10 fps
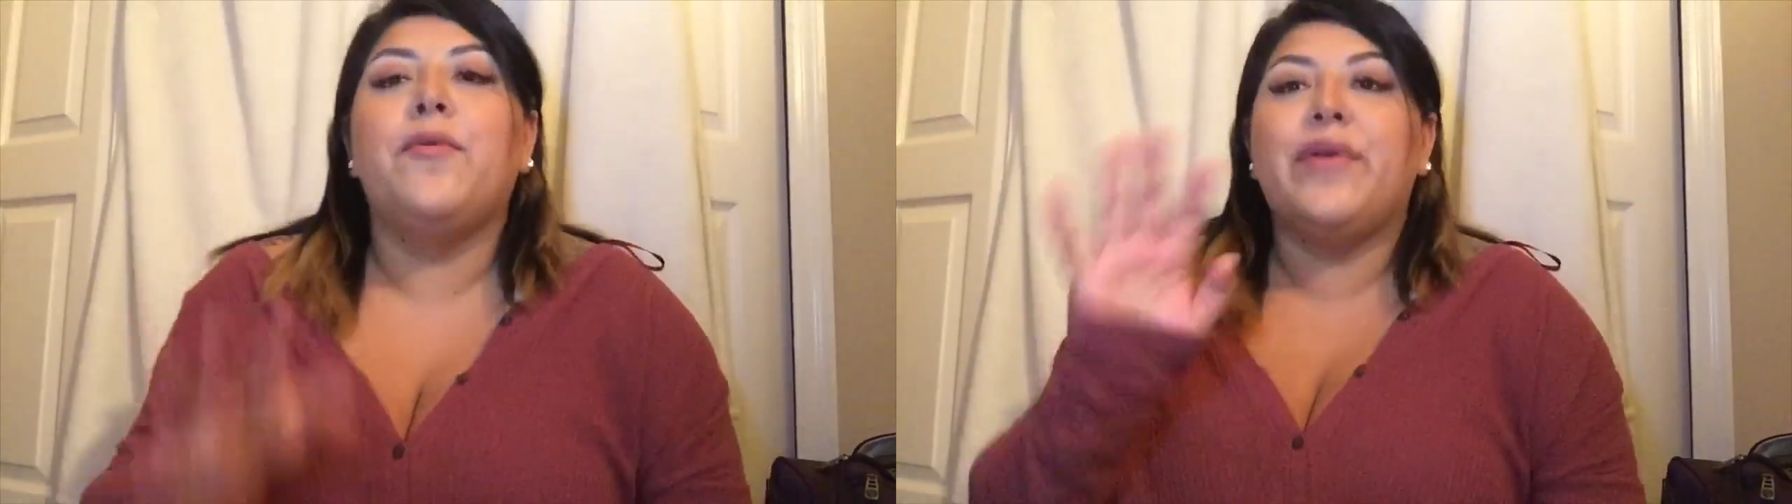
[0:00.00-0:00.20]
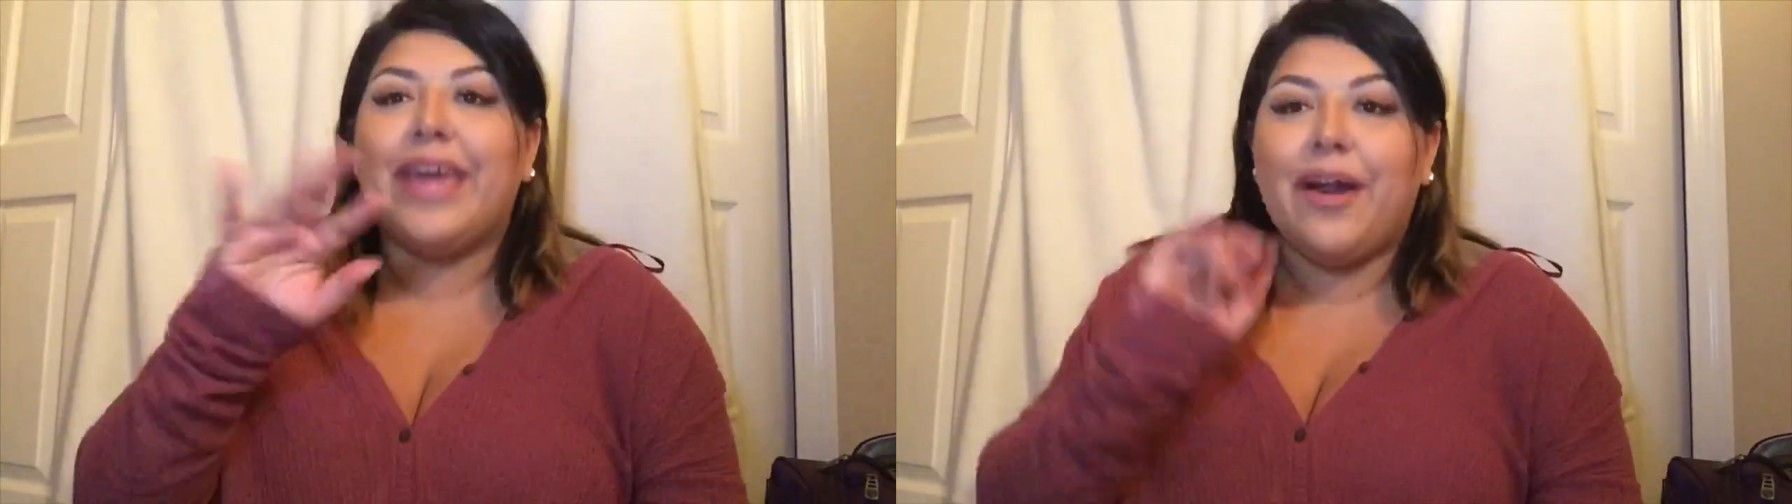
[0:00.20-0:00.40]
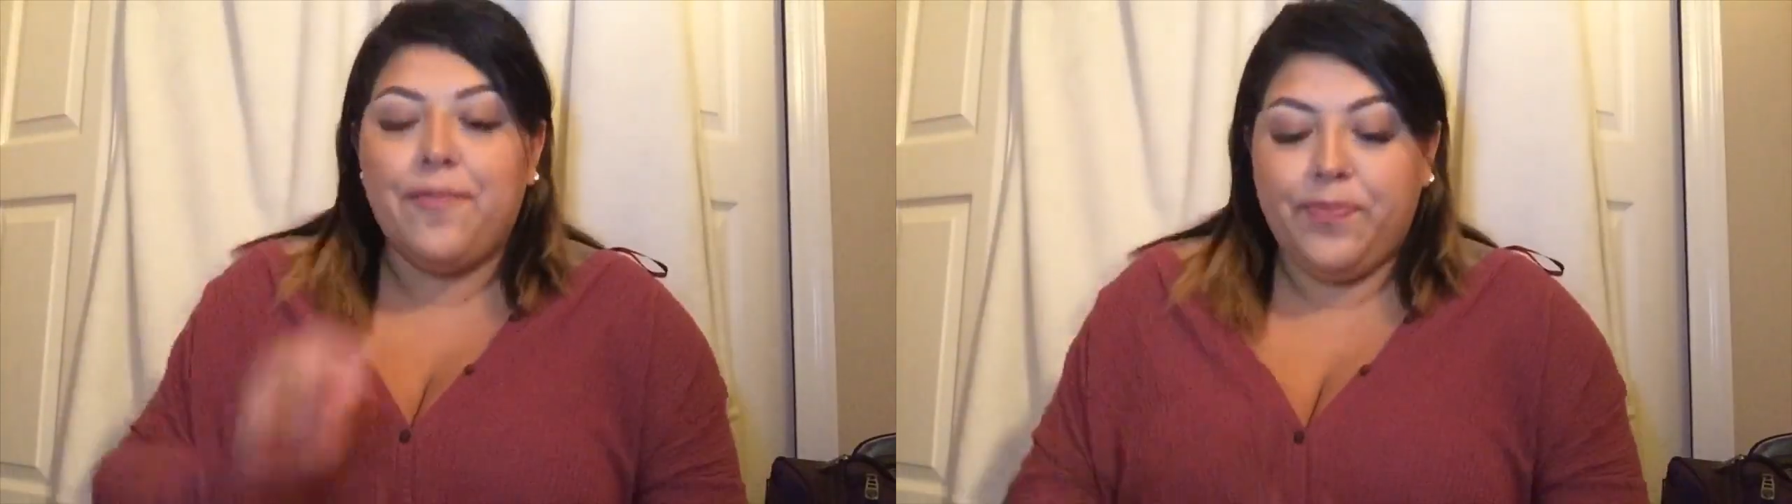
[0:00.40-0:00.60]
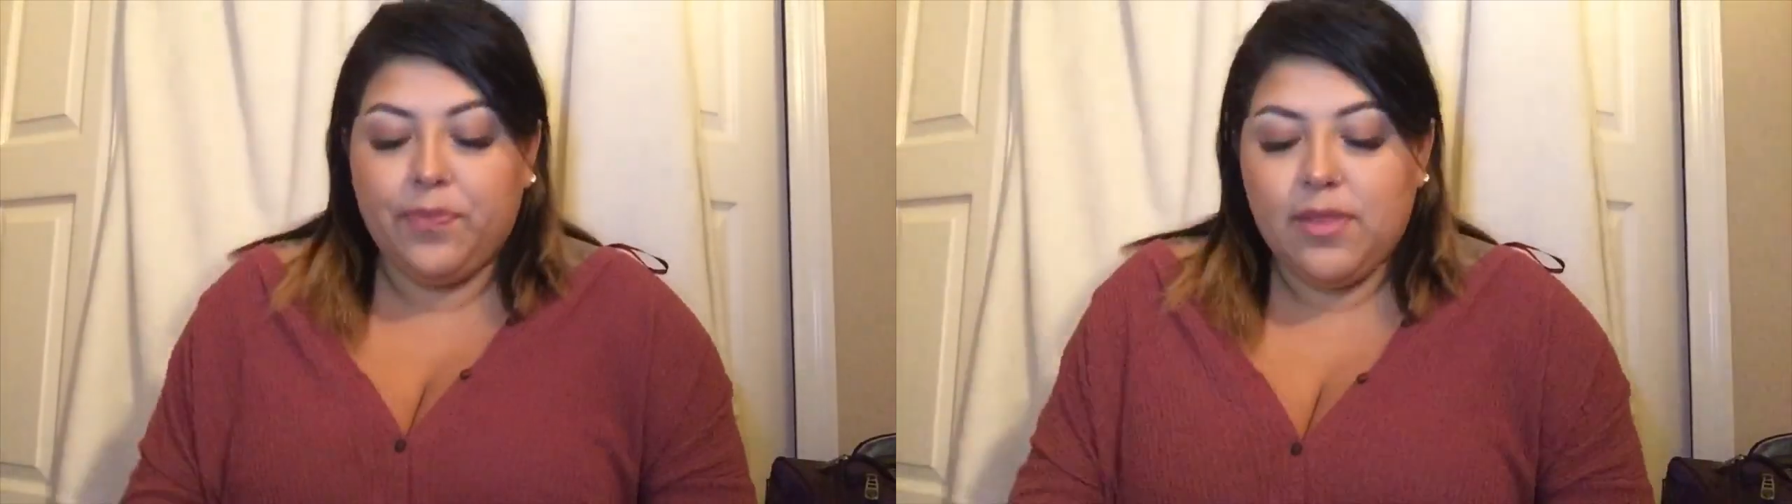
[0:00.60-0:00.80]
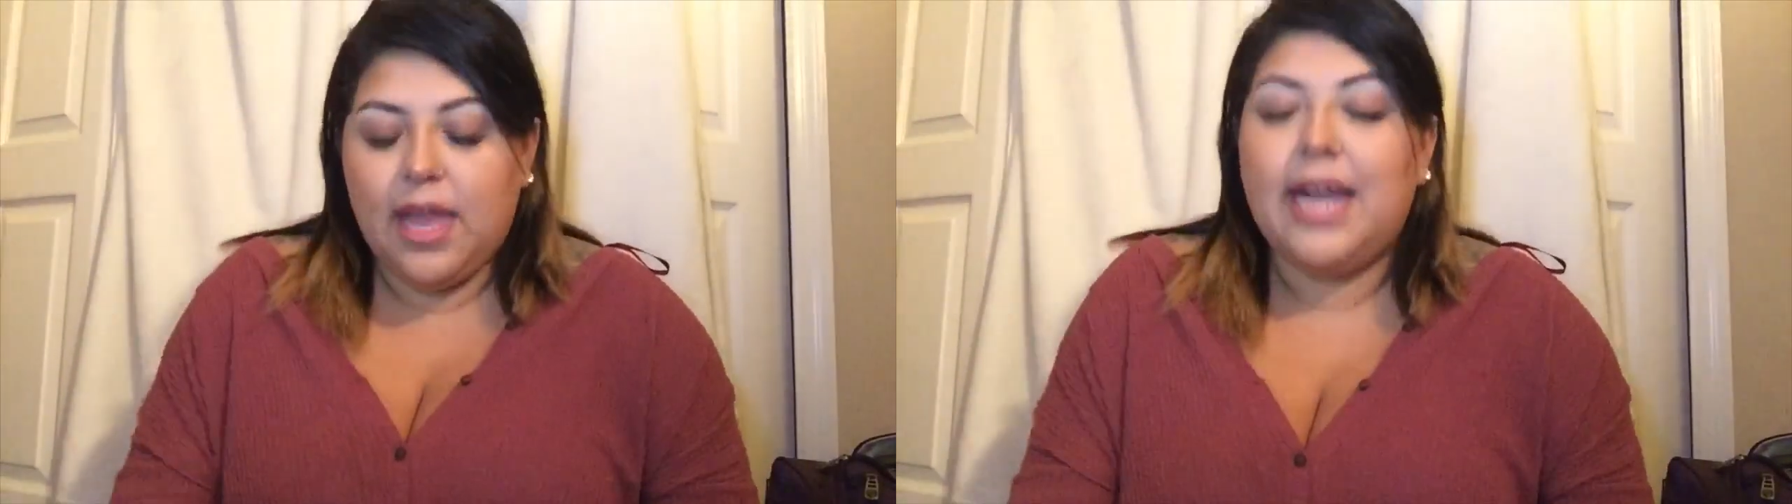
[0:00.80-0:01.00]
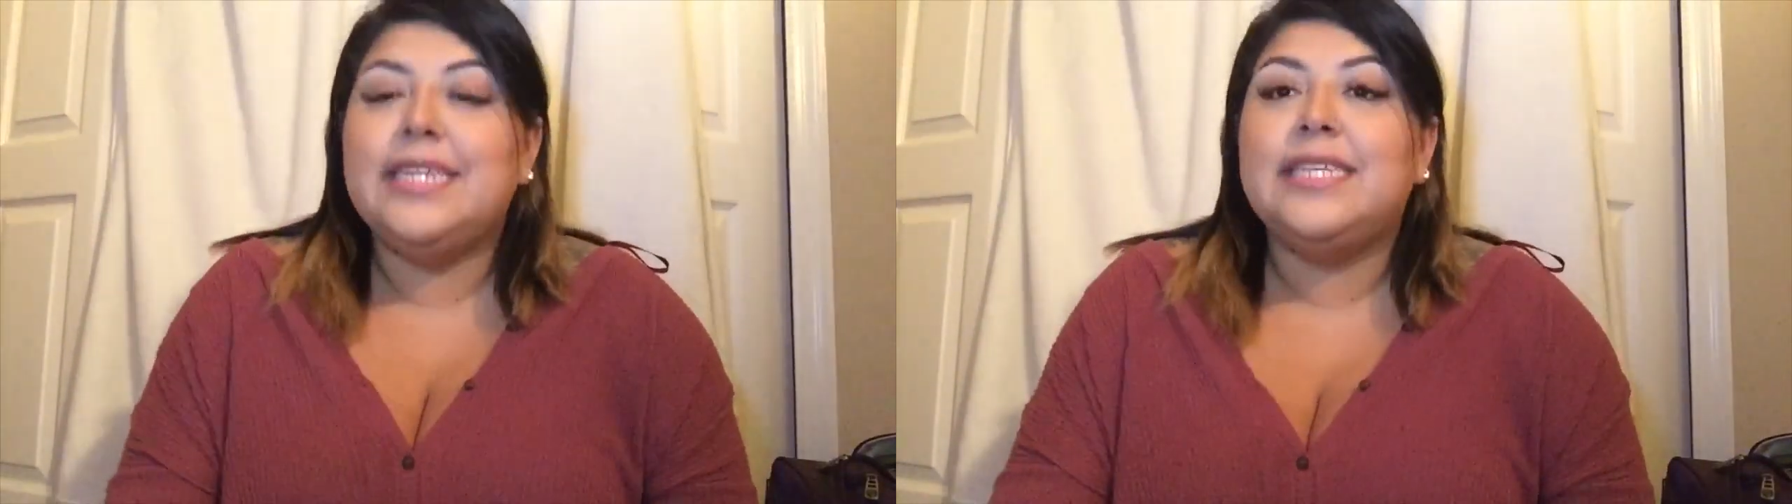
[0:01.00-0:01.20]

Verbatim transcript: But yeah, I